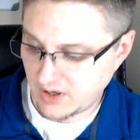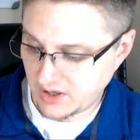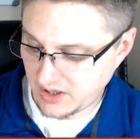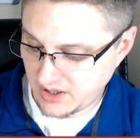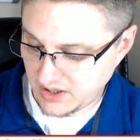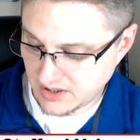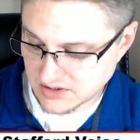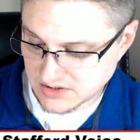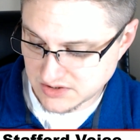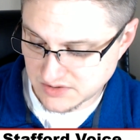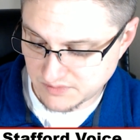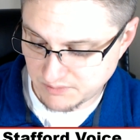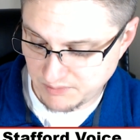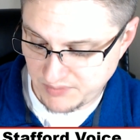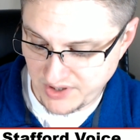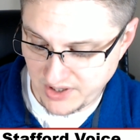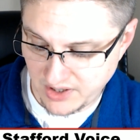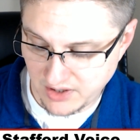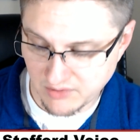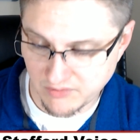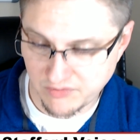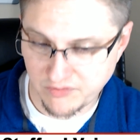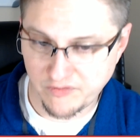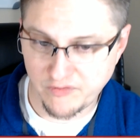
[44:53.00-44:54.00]
It's
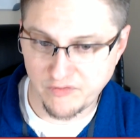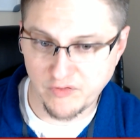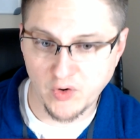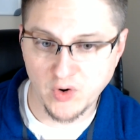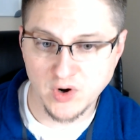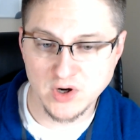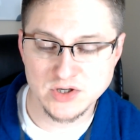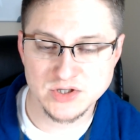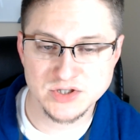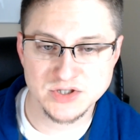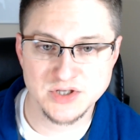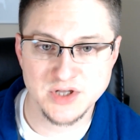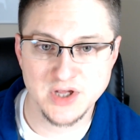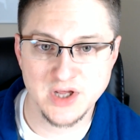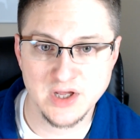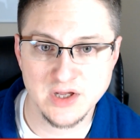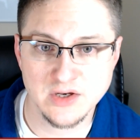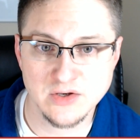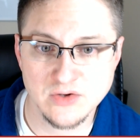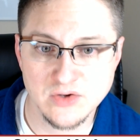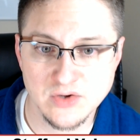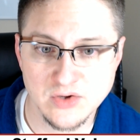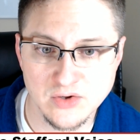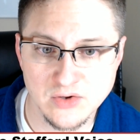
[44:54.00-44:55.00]
being forced
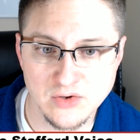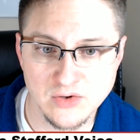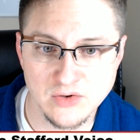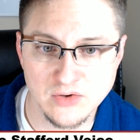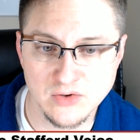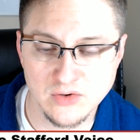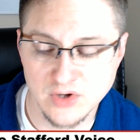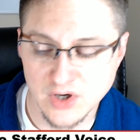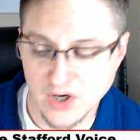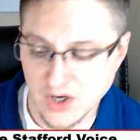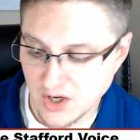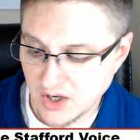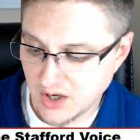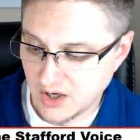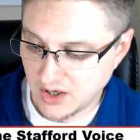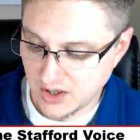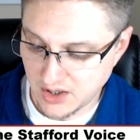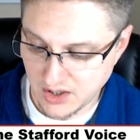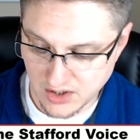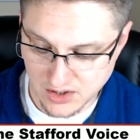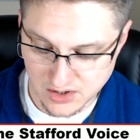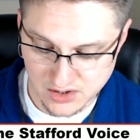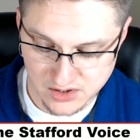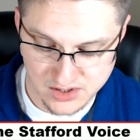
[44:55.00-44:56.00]
into,
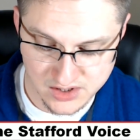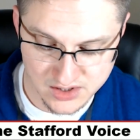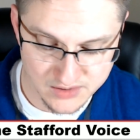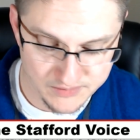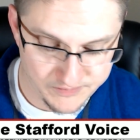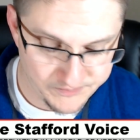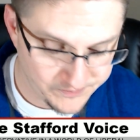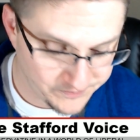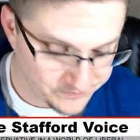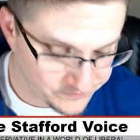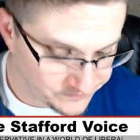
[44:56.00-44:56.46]
the